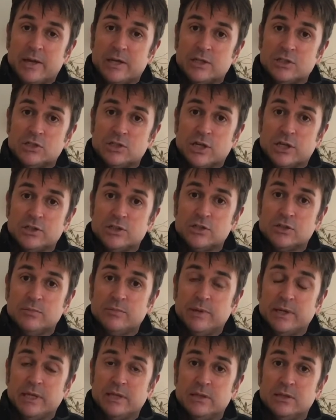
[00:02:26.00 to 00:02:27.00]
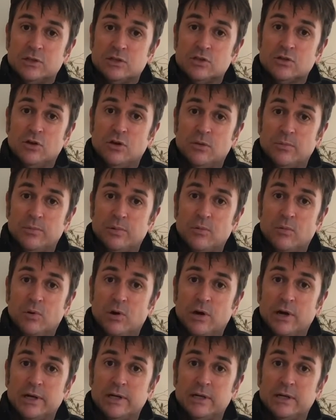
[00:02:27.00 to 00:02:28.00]
judged to be the top
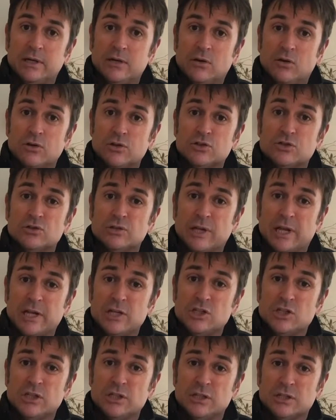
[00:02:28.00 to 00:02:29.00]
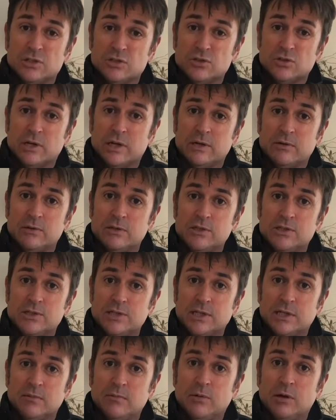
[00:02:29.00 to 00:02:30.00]
wine in Australasia and Australia and New
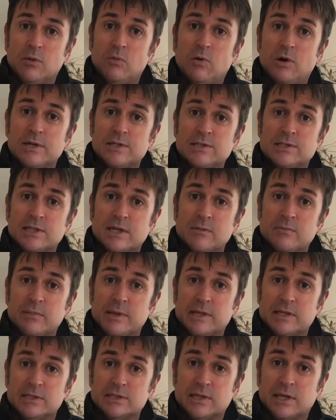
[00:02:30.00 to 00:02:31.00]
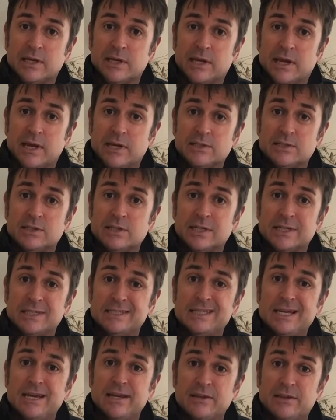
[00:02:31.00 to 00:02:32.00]
Zealand by Wine State magazine, ousting
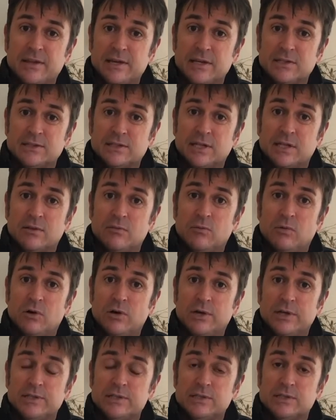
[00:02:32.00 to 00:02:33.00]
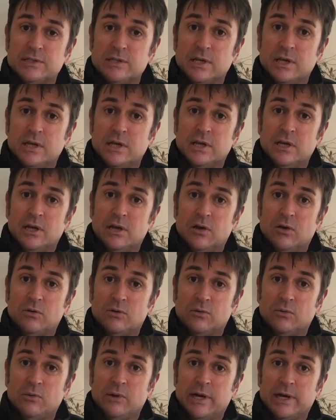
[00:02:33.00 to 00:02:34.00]
10,000 other wines
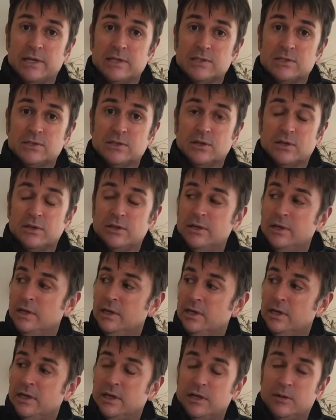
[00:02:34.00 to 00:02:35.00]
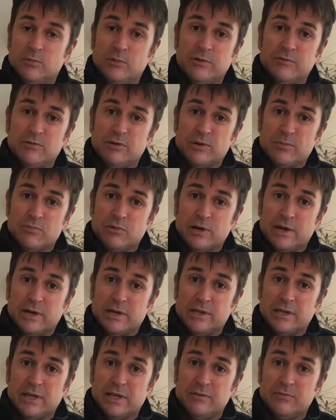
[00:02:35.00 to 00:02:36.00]
along the way. So we're very proud
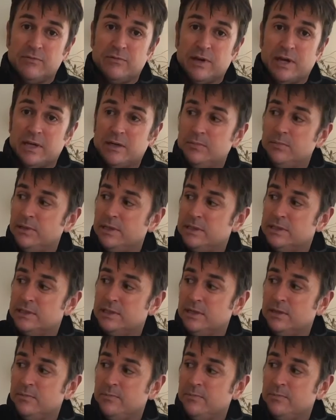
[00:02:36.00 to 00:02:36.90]
of that fact, but